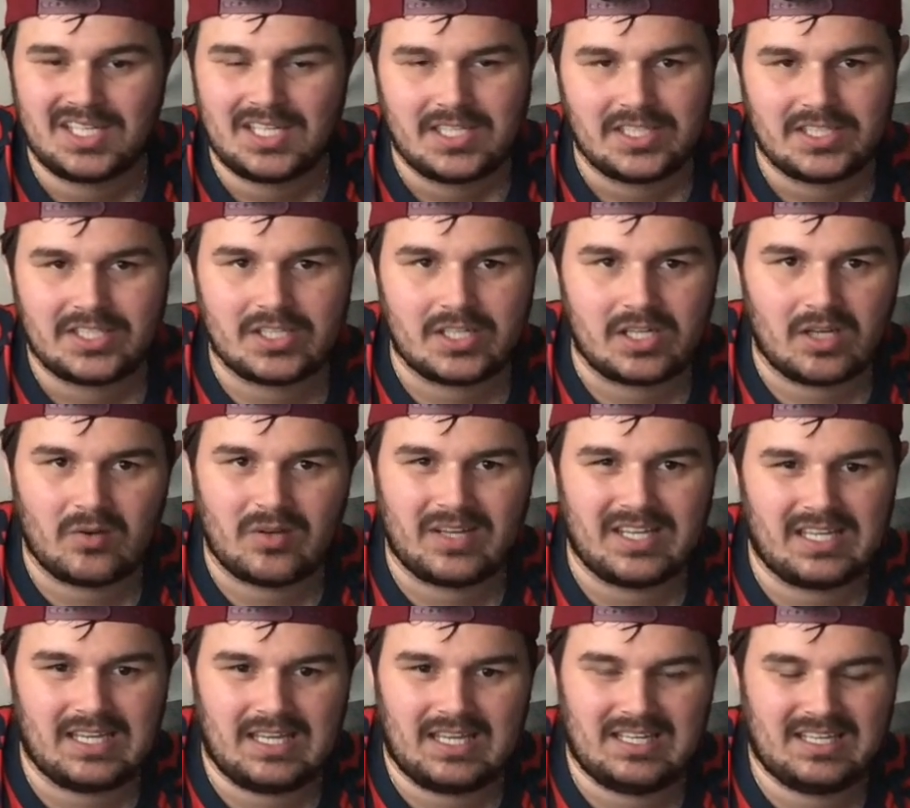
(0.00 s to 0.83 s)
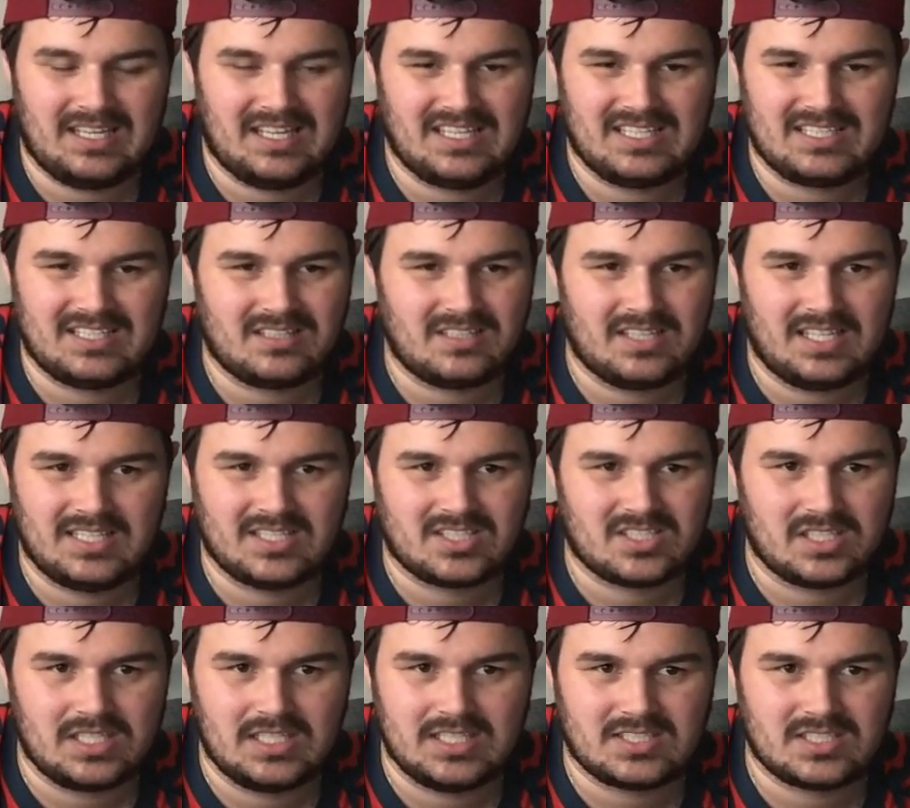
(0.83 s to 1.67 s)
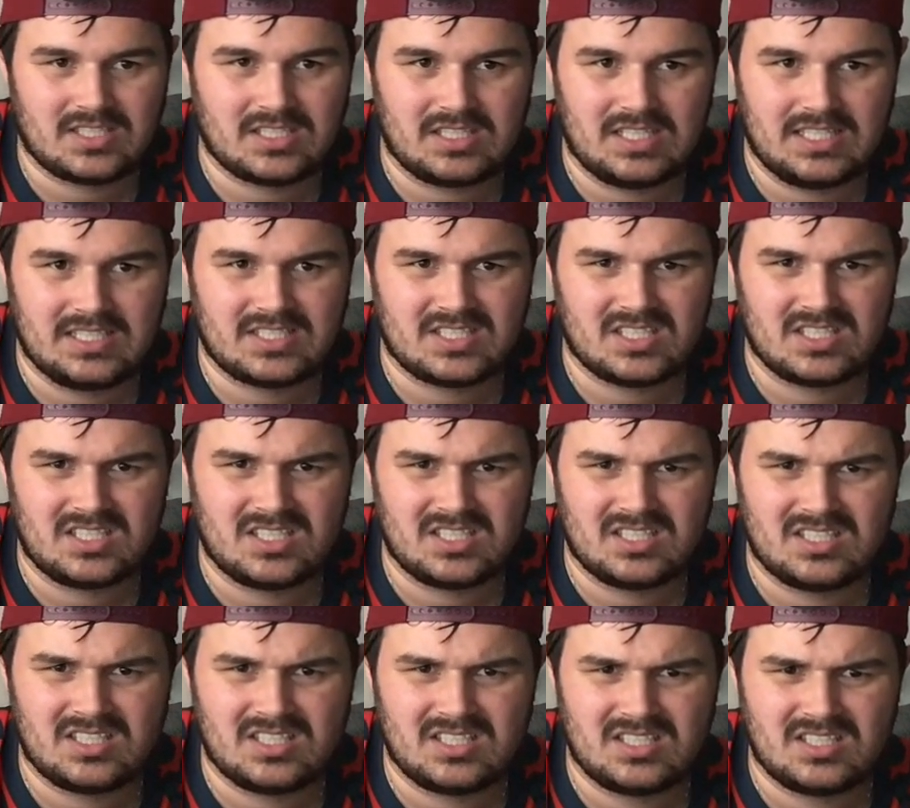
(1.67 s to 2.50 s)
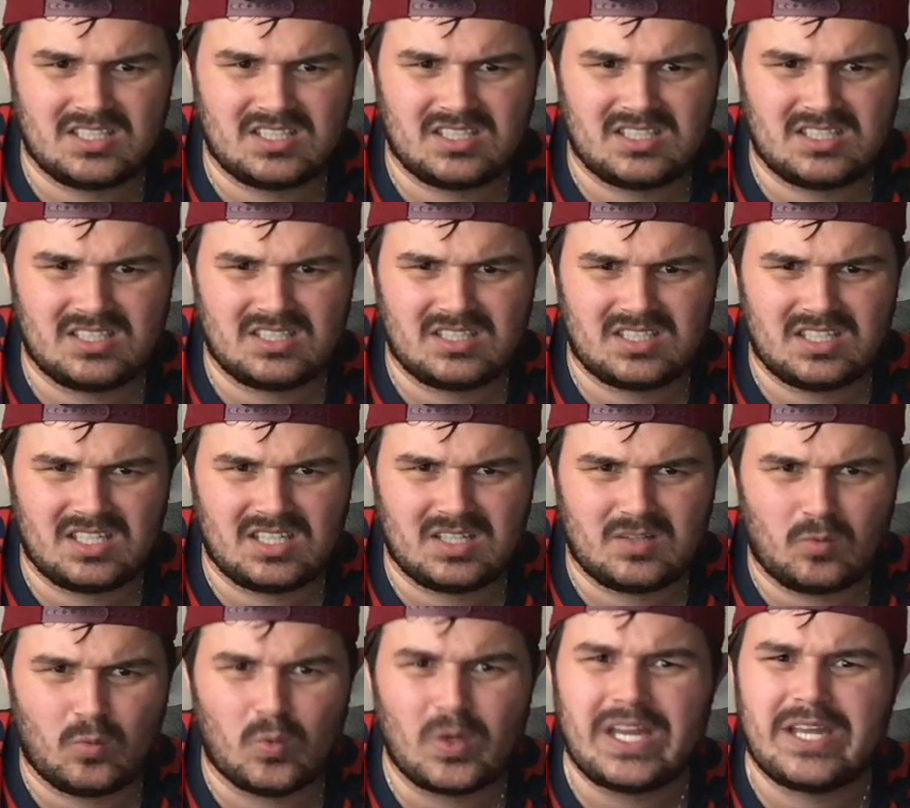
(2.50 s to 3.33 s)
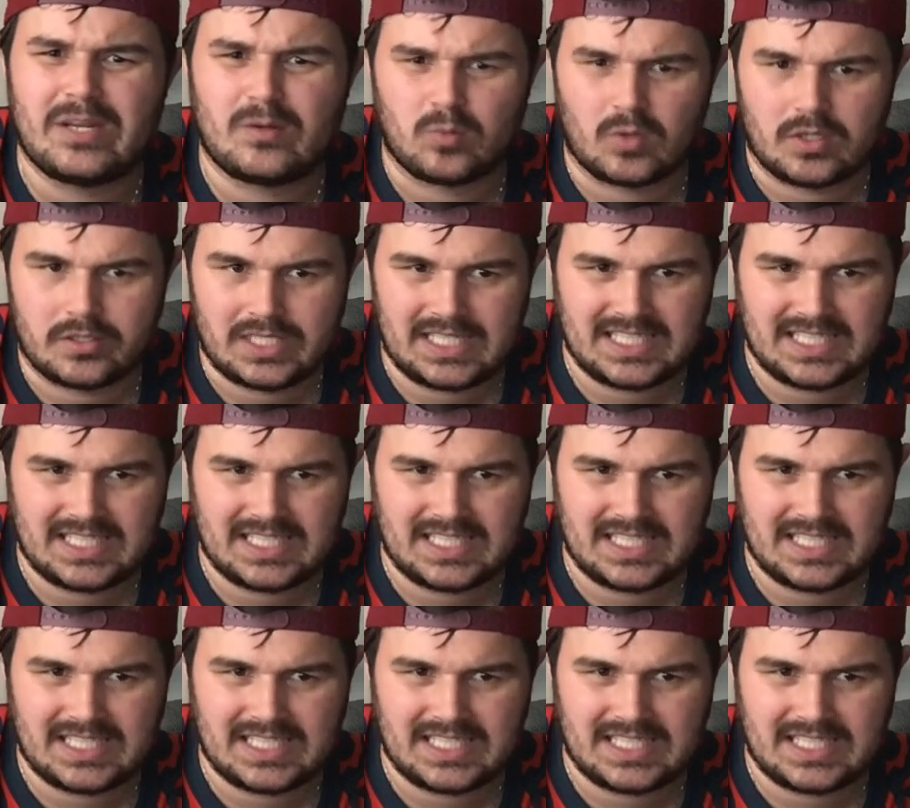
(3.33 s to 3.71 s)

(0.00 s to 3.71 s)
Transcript: you know, it's a weird one.